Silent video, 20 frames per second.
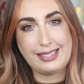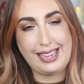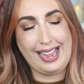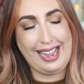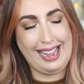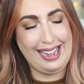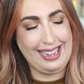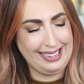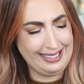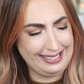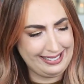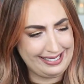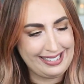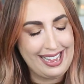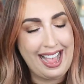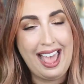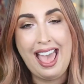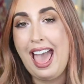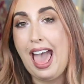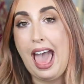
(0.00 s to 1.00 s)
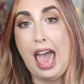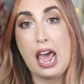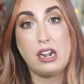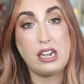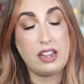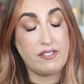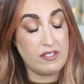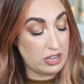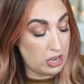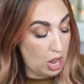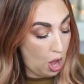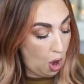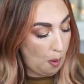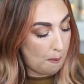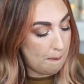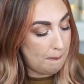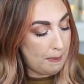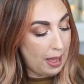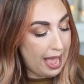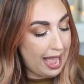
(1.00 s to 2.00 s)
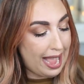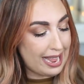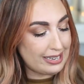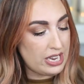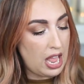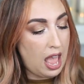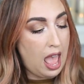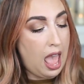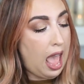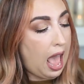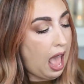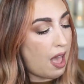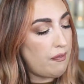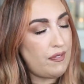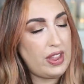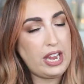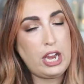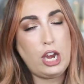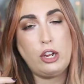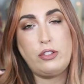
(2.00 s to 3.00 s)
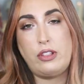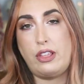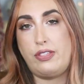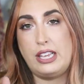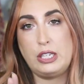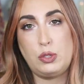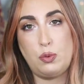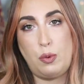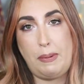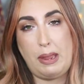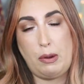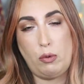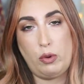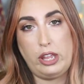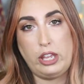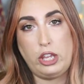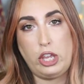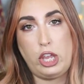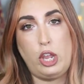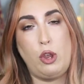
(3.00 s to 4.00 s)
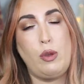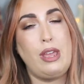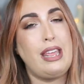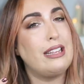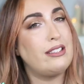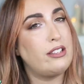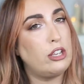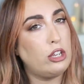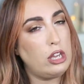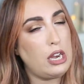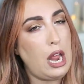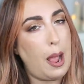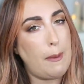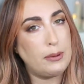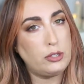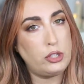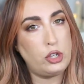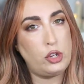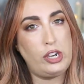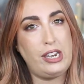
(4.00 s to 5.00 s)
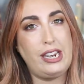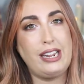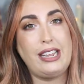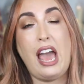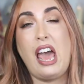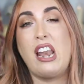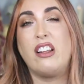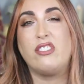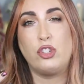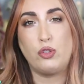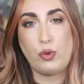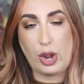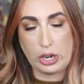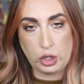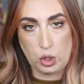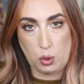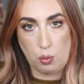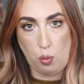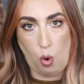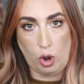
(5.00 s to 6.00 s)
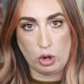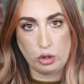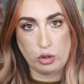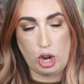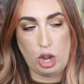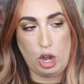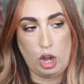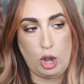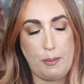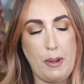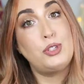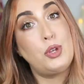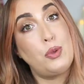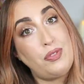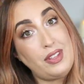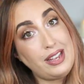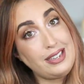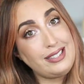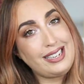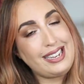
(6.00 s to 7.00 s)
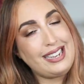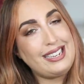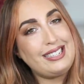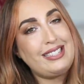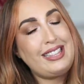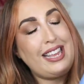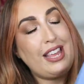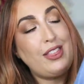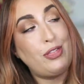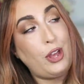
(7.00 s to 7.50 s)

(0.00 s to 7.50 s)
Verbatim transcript: sense? I don't even know. But I figured that this would be really cute and it's a good opportunity to kind of stretch your wardrobe. So this is the